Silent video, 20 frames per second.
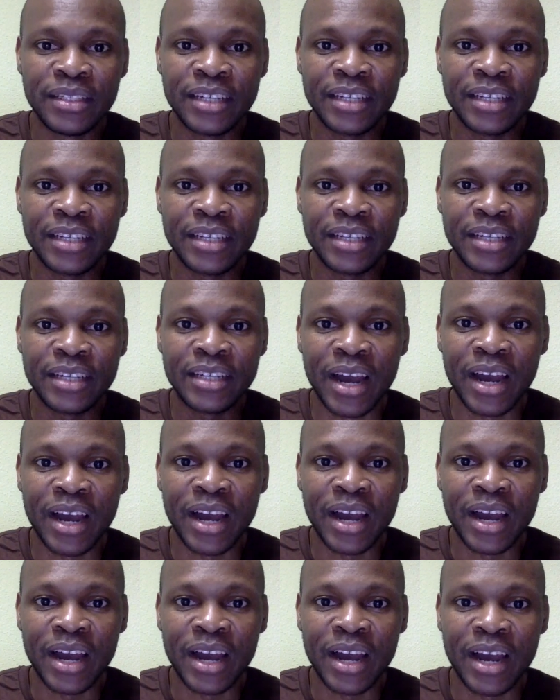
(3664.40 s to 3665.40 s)
as a Vai
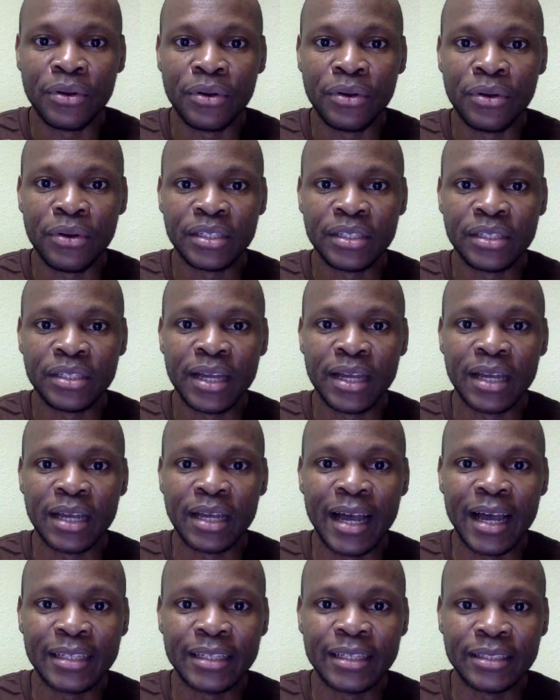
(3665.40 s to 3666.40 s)
person,
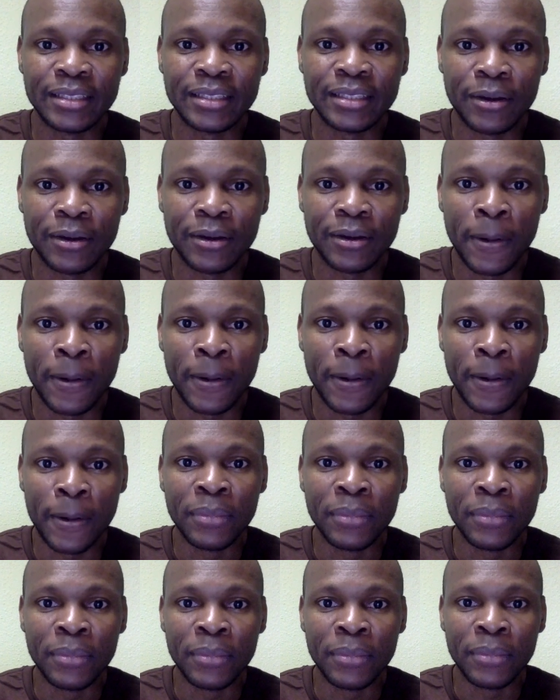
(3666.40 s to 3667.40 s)
as a
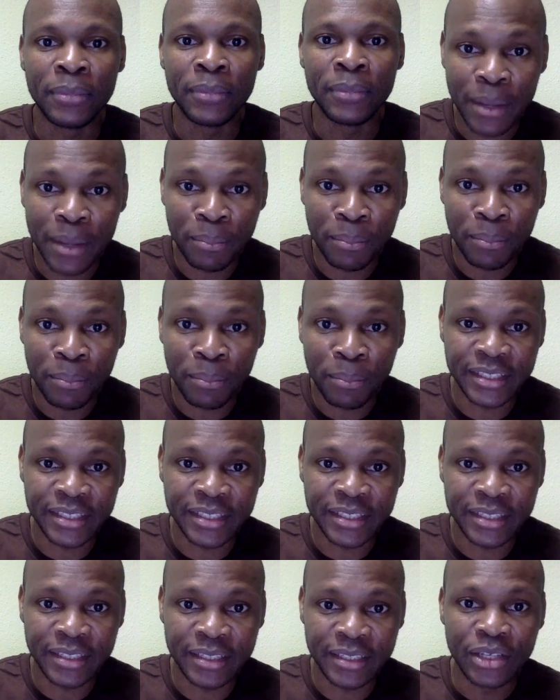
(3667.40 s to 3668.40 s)
Kwele
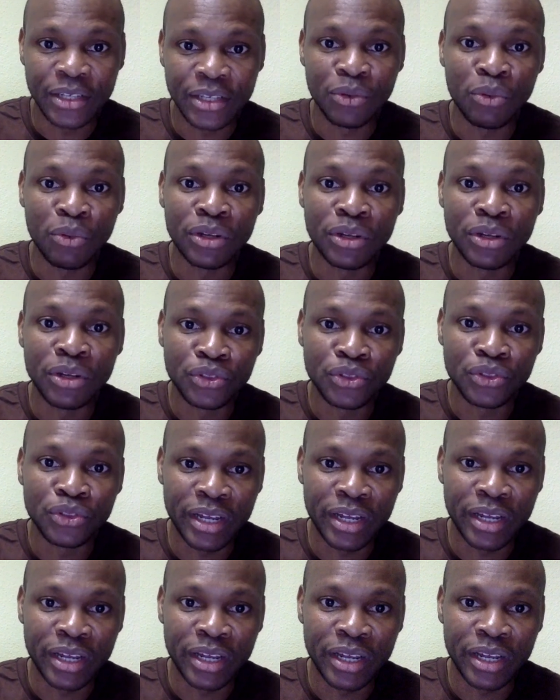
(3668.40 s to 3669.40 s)
person. You want to
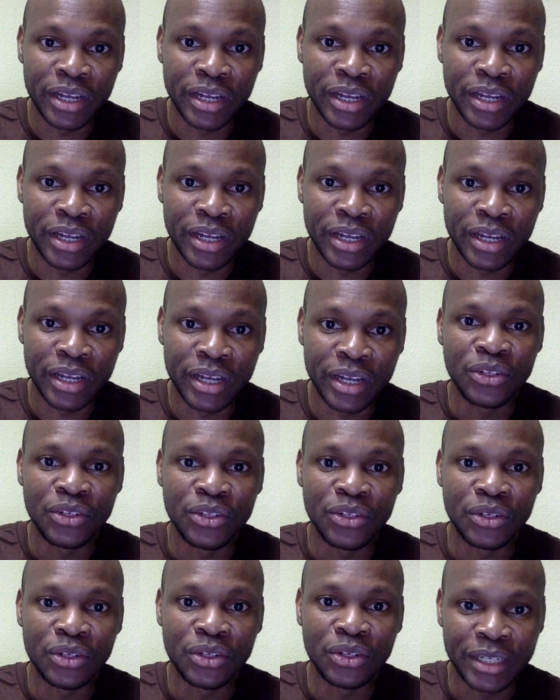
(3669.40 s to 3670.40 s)
transfer your
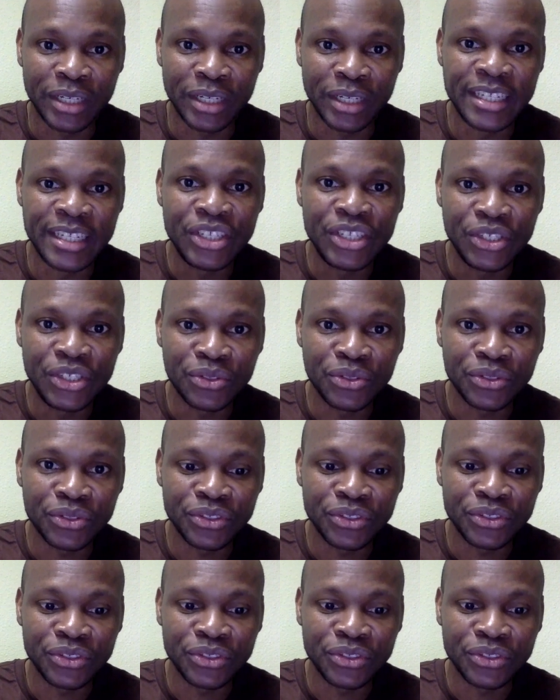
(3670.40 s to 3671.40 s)

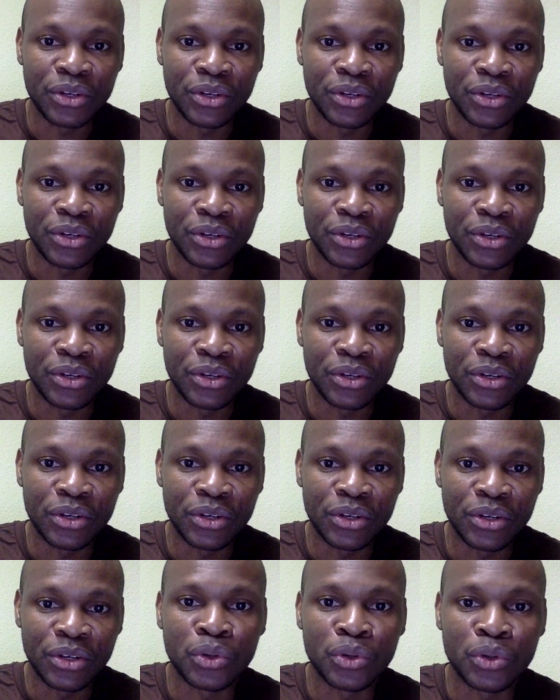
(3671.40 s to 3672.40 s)
traditions and your
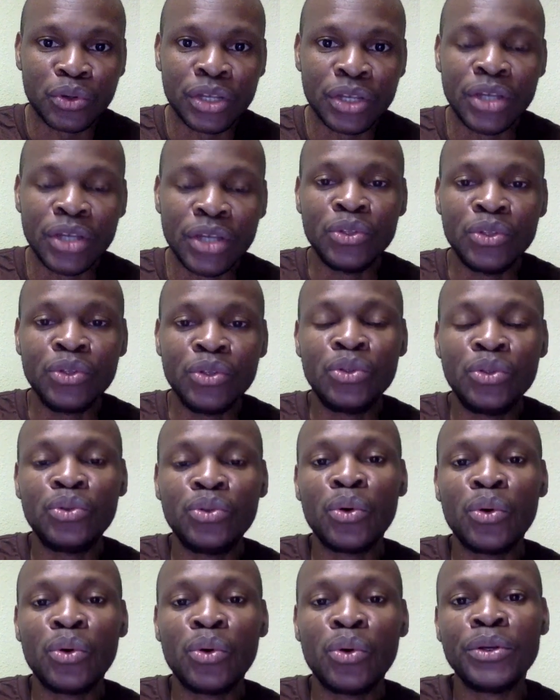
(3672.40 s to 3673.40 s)
cultures
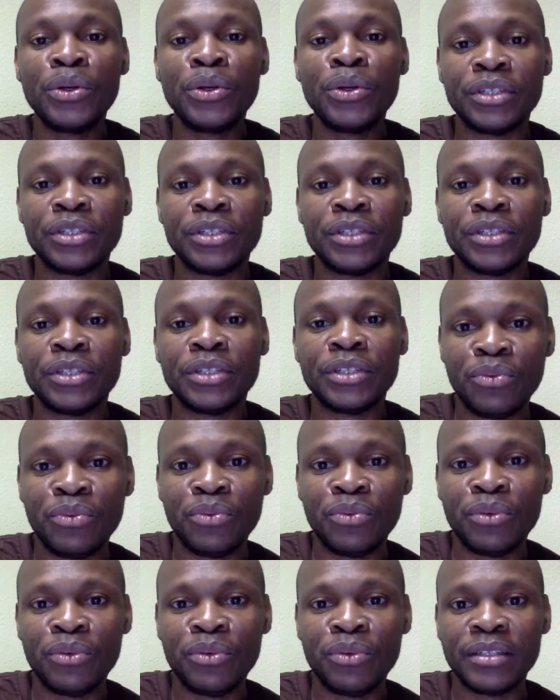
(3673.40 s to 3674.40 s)
to your
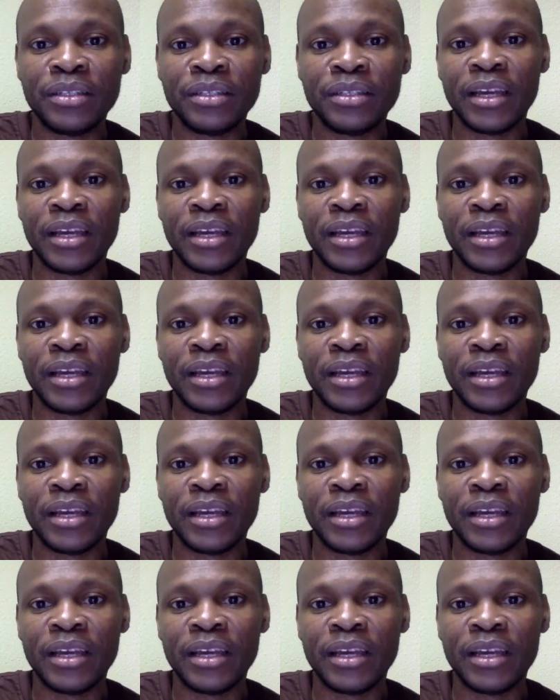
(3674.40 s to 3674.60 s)
children